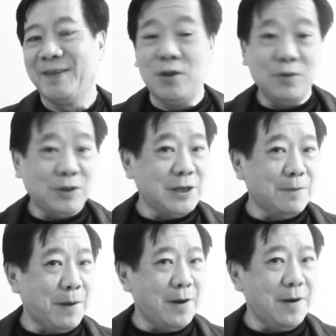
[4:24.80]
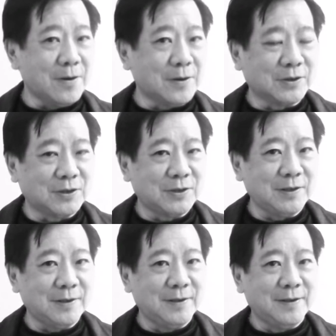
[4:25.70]
Did you see the paradox?
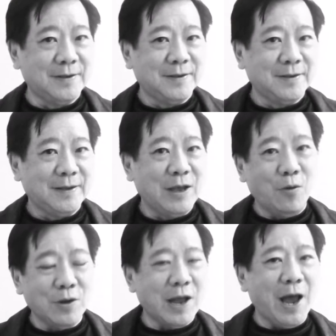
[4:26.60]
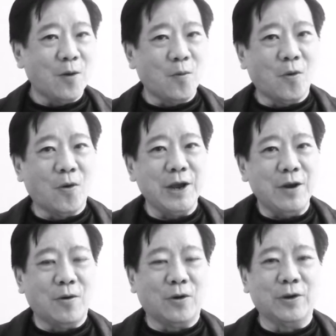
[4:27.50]
He wrote Art of War
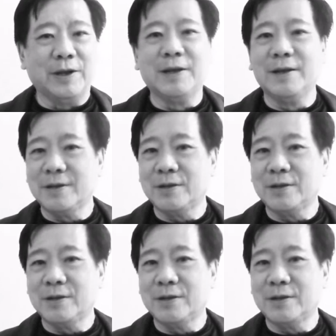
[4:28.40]
in order